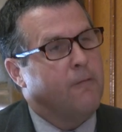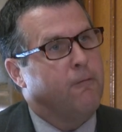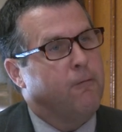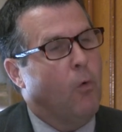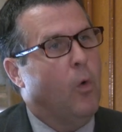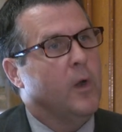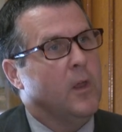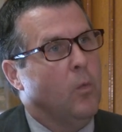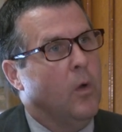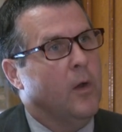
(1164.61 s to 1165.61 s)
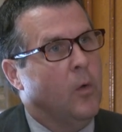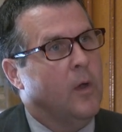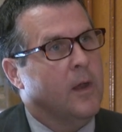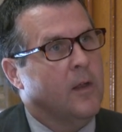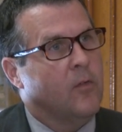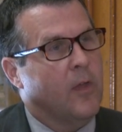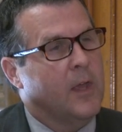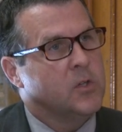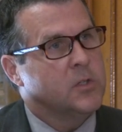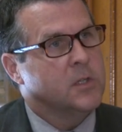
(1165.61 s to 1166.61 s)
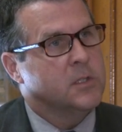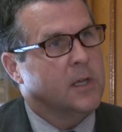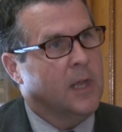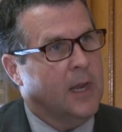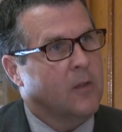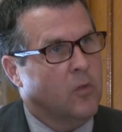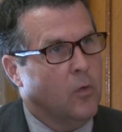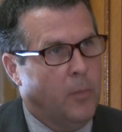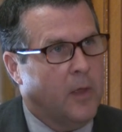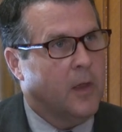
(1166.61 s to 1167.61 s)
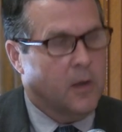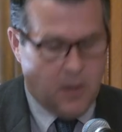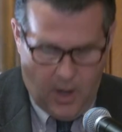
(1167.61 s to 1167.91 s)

41 organizations are getting $2 million.